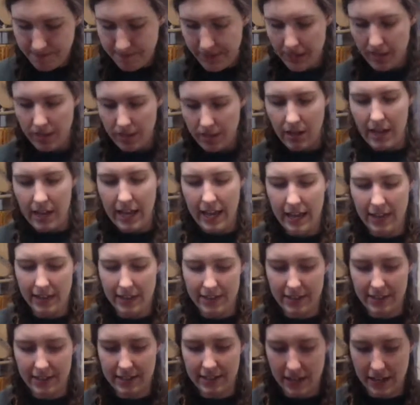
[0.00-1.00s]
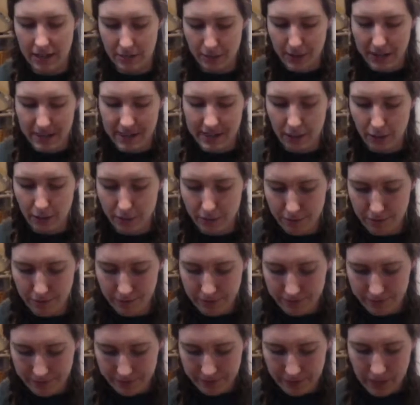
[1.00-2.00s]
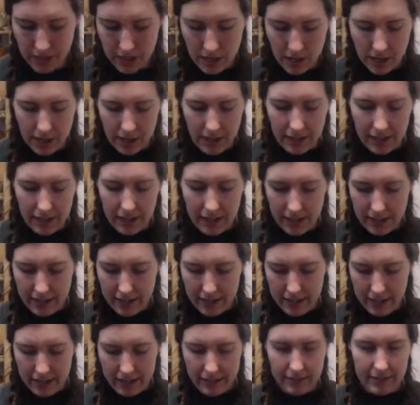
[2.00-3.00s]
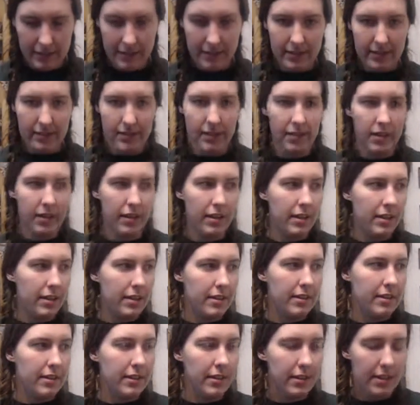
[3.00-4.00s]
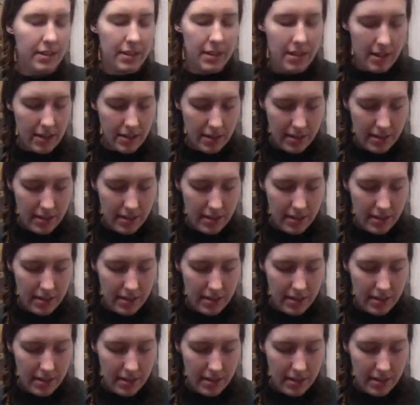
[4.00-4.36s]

and designed myself. It is the